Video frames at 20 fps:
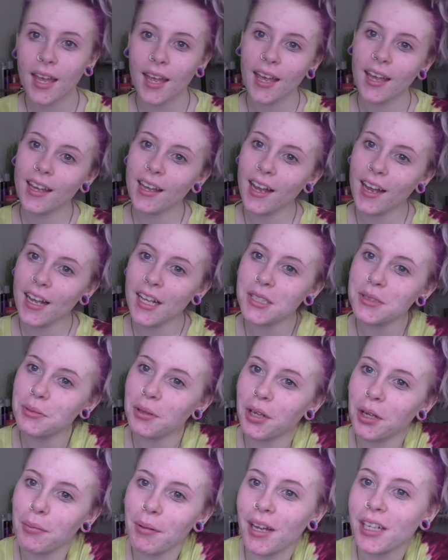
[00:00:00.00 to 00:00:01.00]
Hey guys,
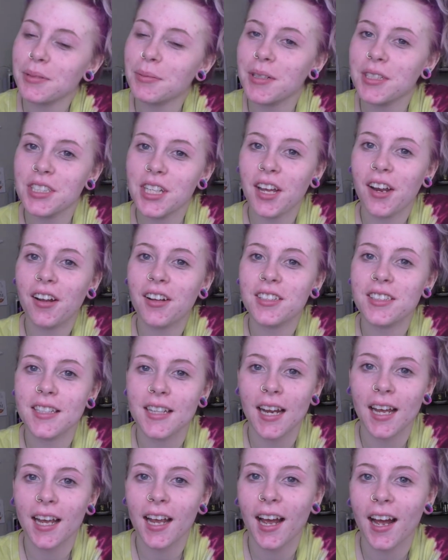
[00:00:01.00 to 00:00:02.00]
welcome back to my channel.
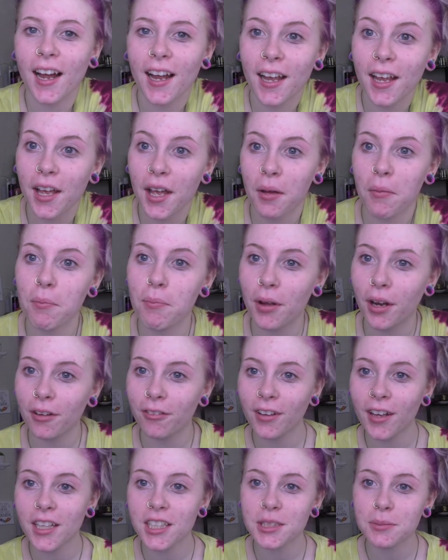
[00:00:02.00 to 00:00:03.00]
Today I am
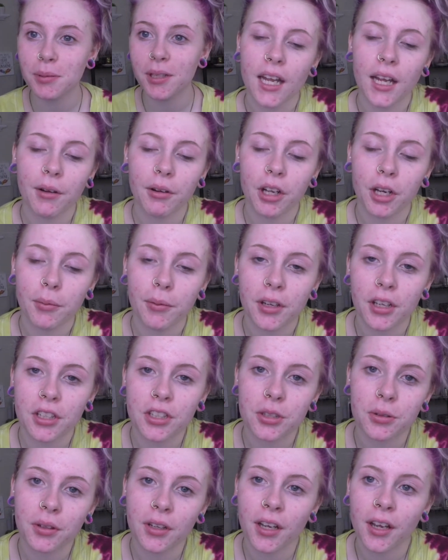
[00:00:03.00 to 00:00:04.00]
barefaced because I'm going to be
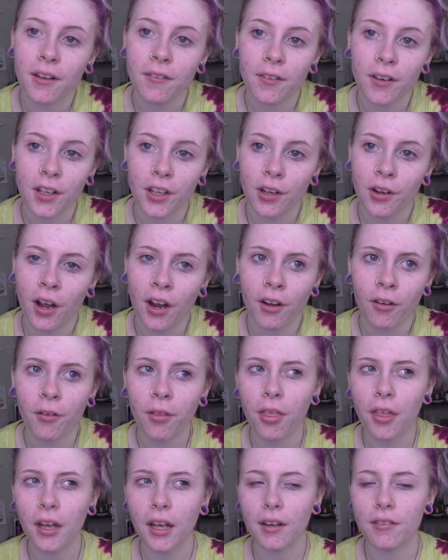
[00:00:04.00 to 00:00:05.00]
doing a video. I don't
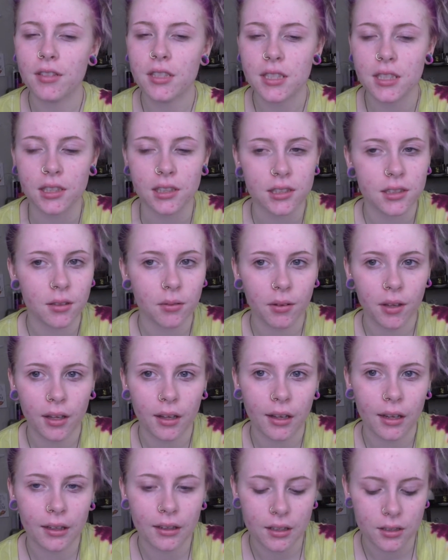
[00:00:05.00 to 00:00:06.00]
think I've seen something
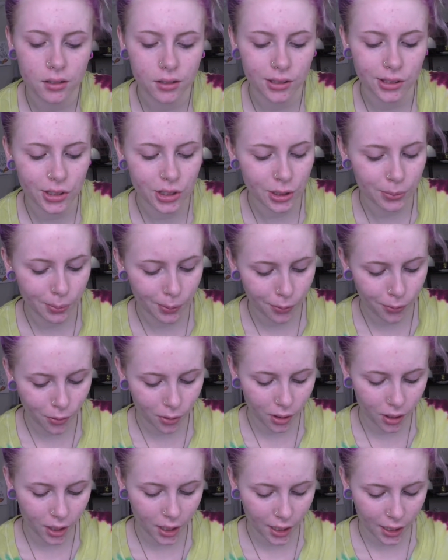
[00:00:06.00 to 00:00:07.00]
like this on YouTube
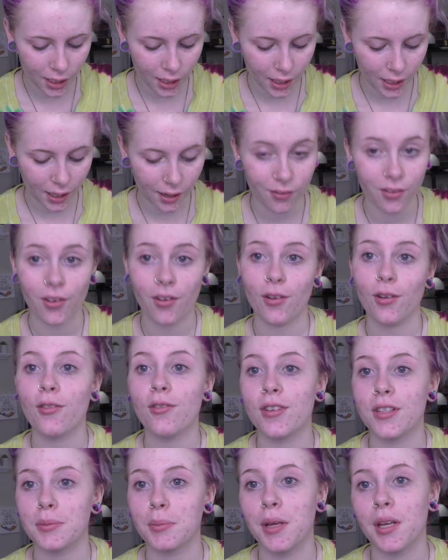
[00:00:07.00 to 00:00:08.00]
before, and I have all of
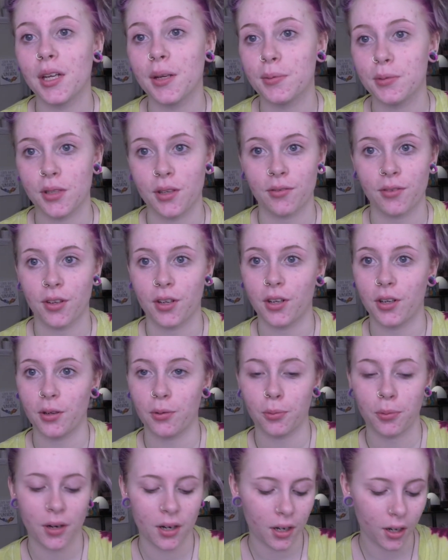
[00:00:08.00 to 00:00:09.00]
this makeup, so I
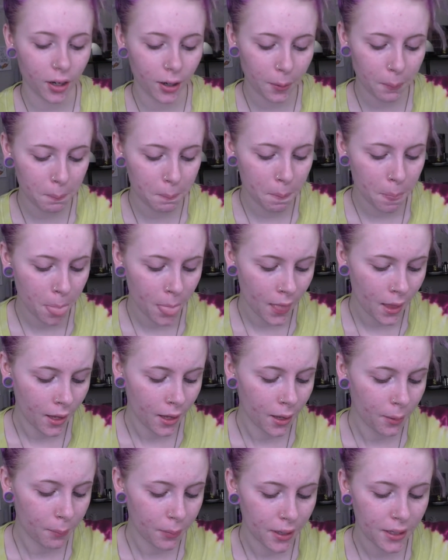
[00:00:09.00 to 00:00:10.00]
figured why not.
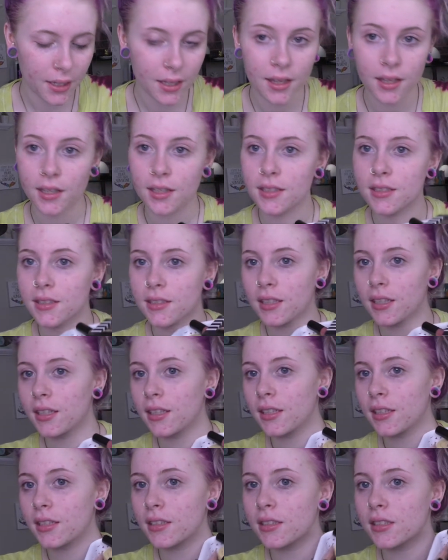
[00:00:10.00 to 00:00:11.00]
But this
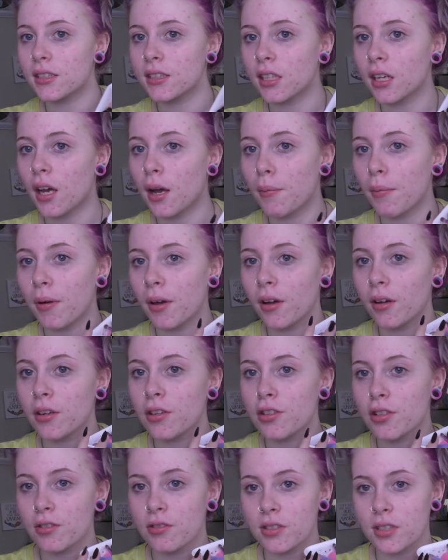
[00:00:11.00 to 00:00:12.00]
is a
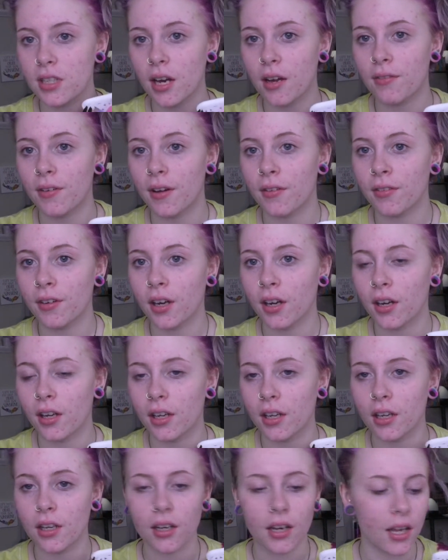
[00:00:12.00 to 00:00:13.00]
bunch of stuff I've
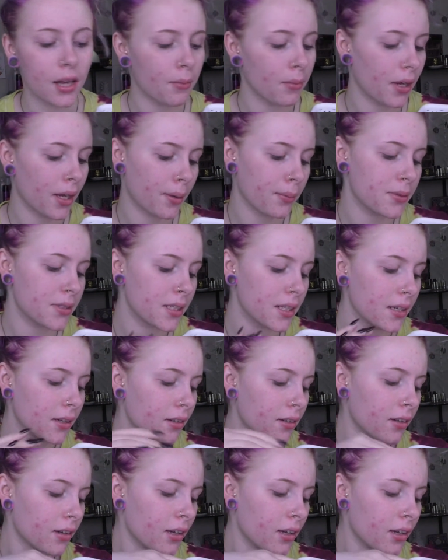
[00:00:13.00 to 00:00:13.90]
gotten in my Ipsy.